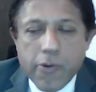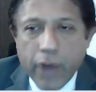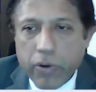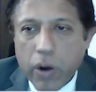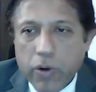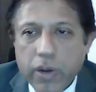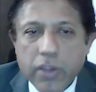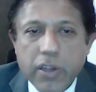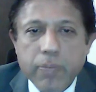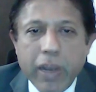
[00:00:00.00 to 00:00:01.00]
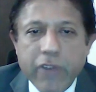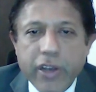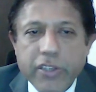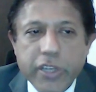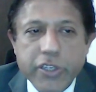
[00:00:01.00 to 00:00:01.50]
found out other
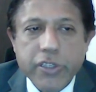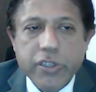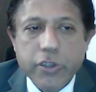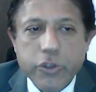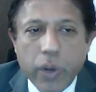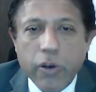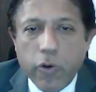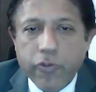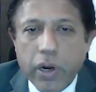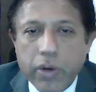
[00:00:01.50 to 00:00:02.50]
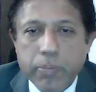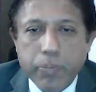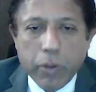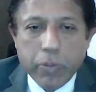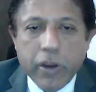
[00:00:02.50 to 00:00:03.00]
manifestation:
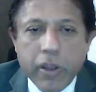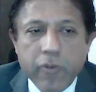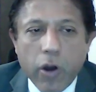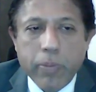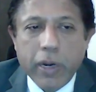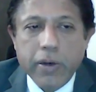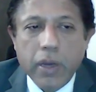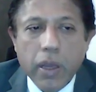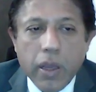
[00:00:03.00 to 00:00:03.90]
Schwenn-Lofgren, pulmonary involvement;